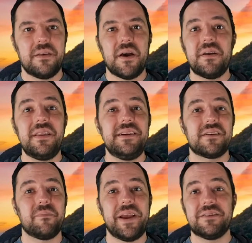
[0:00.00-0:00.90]
None of these
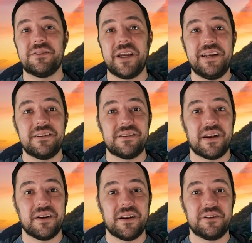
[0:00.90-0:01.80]
are major changes
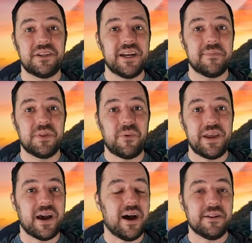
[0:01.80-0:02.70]
that are going to shake up the
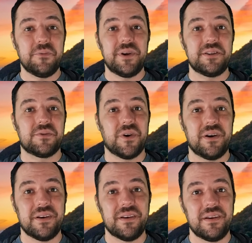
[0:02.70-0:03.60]
way Hollywood is
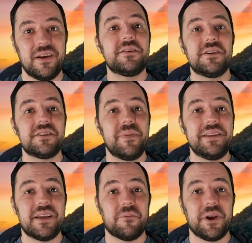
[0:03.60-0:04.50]
run. This just
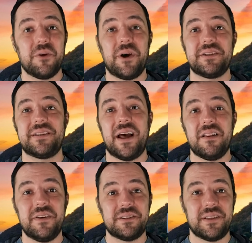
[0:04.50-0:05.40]
means that we're going to watch
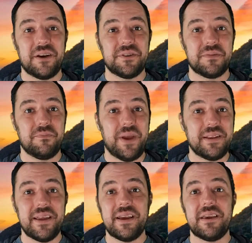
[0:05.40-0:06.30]
television that was
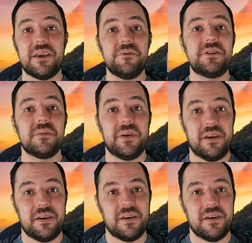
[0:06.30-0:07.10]
made like it used to be,